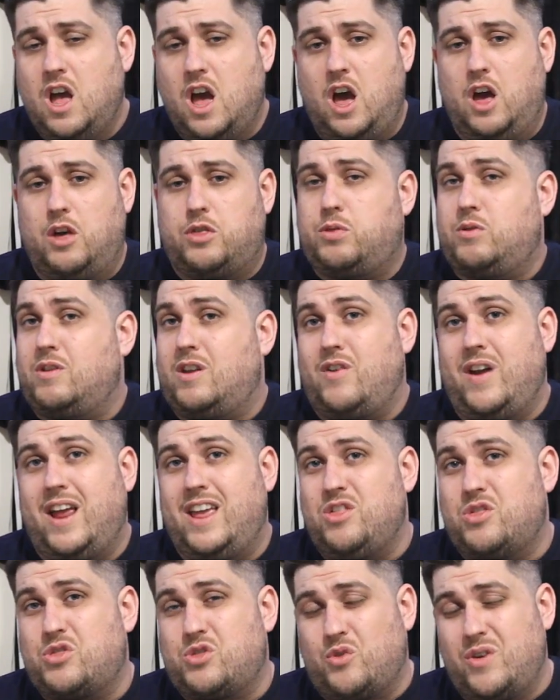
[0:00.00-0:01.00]
Uh,
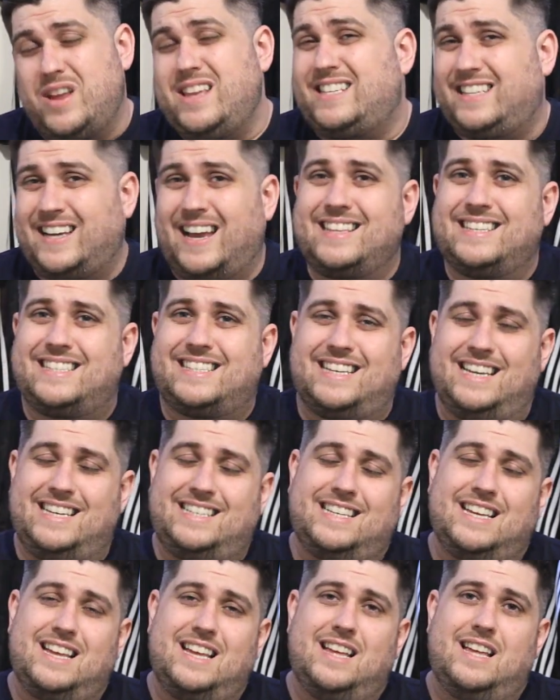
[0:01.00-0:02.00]
creating three
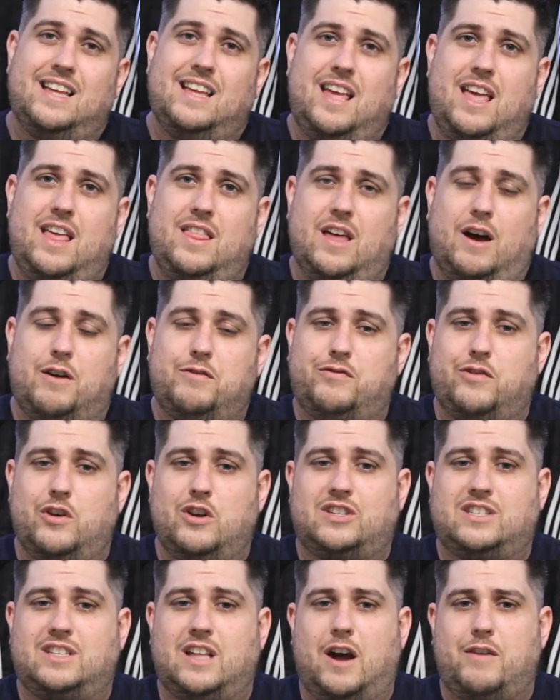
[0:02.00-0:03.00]
chances in that
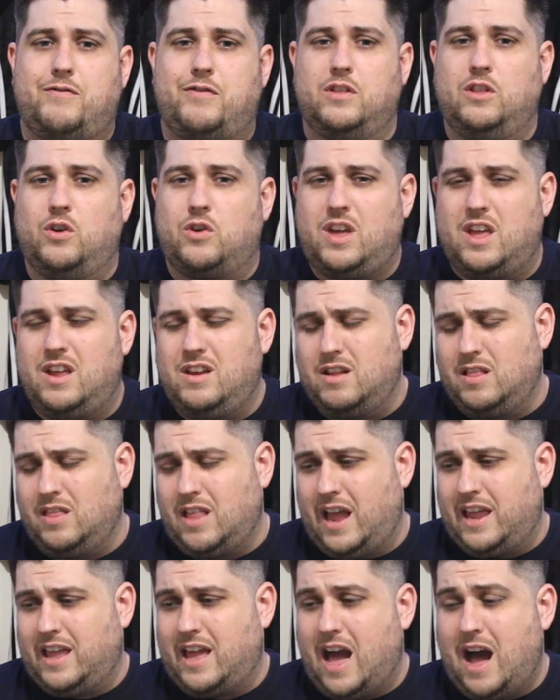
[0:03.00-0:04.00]
first half and looking
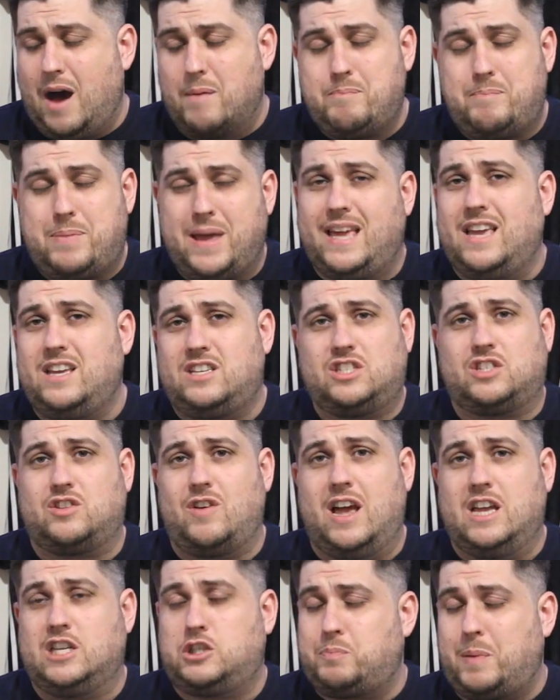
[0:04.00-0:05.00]
like our biggest
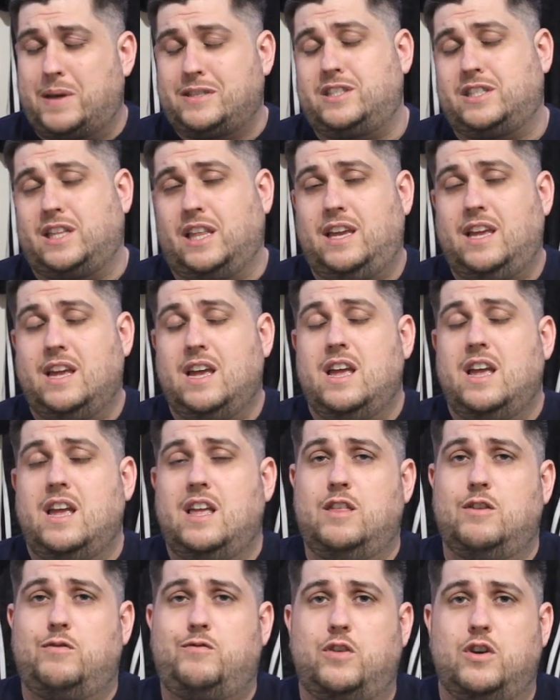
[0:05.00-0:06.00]
threat, especially
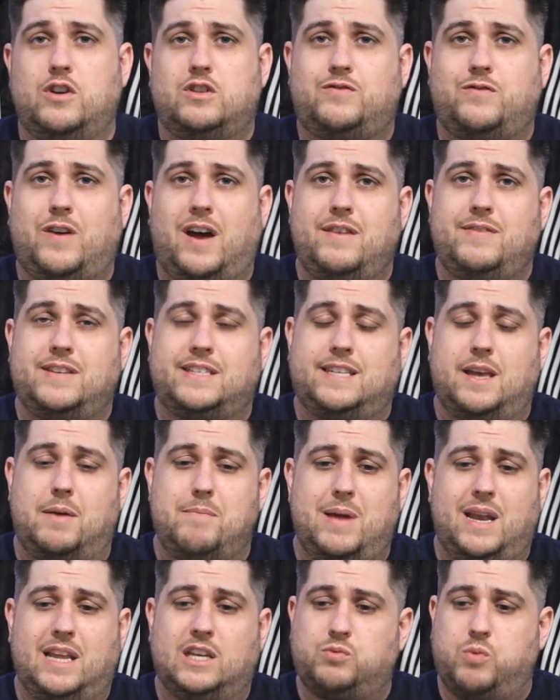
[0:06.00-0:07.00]
in the first five or
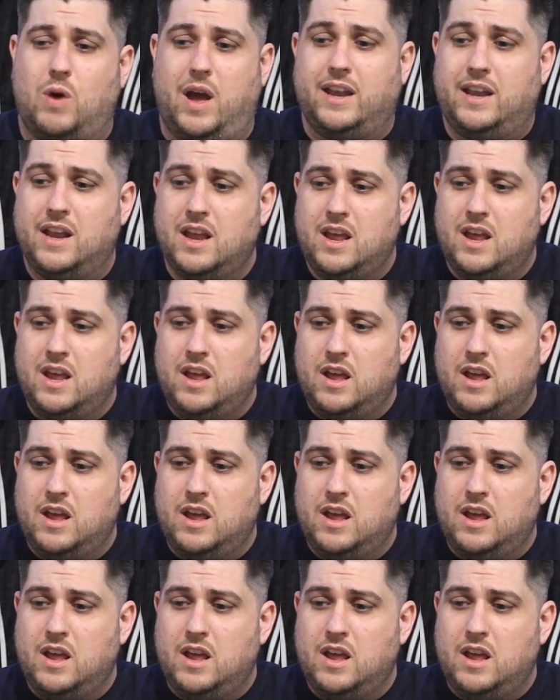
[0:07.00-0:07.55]
ten minutes, when